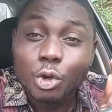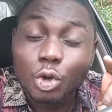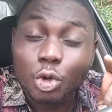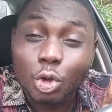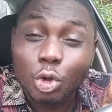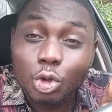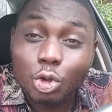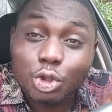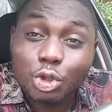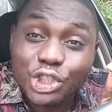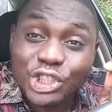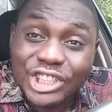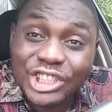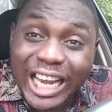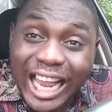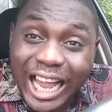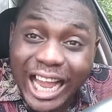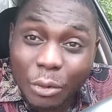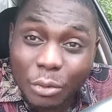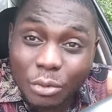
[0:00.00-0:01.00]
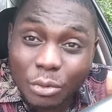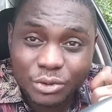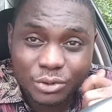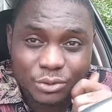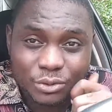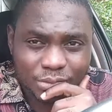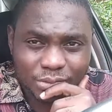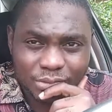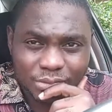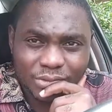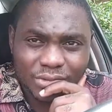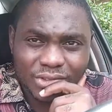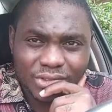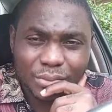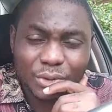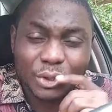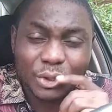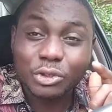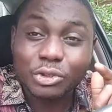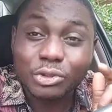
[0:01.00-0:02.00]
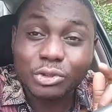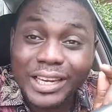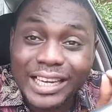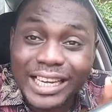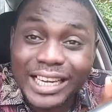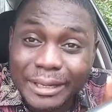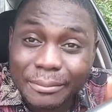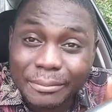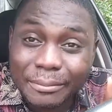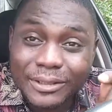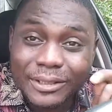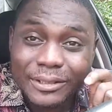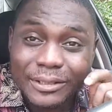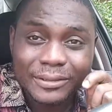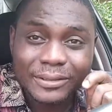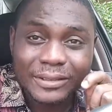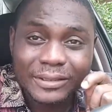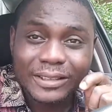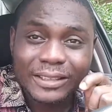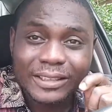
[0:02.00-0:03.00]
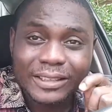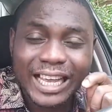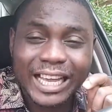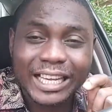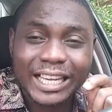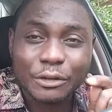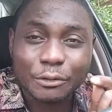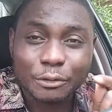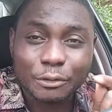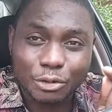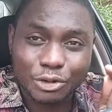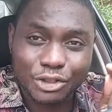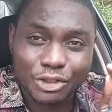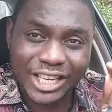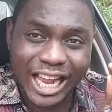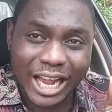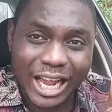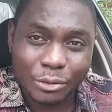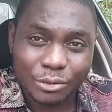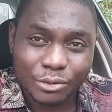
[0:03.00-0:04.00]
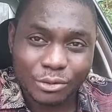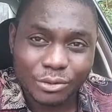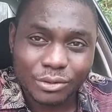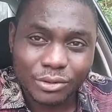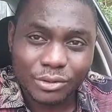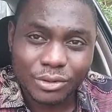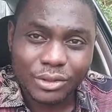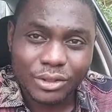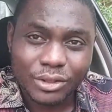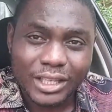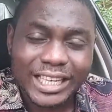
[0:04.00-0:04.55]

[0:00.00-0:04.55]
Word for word: you couldn't shout because you claimed that if you shout,